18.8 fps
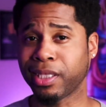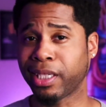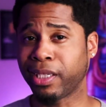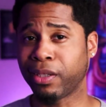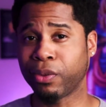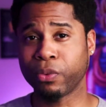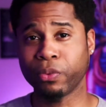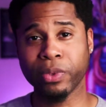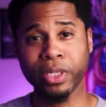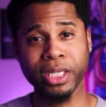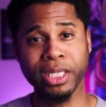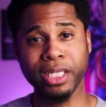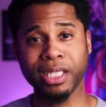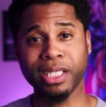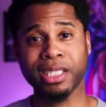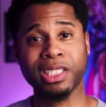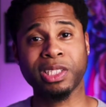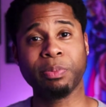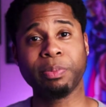I don't
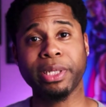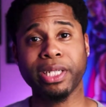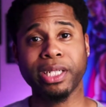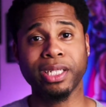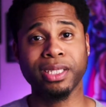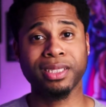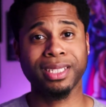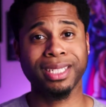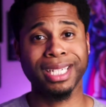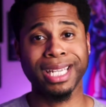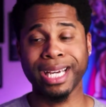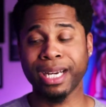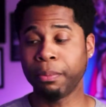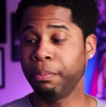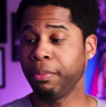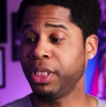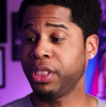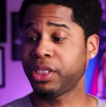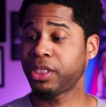really experience a lot of
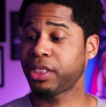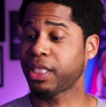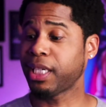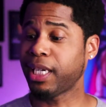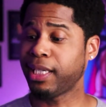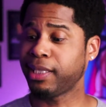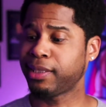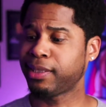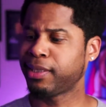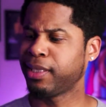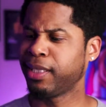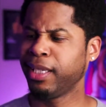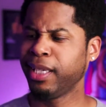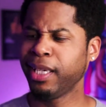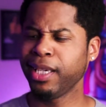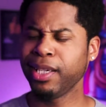missed shots,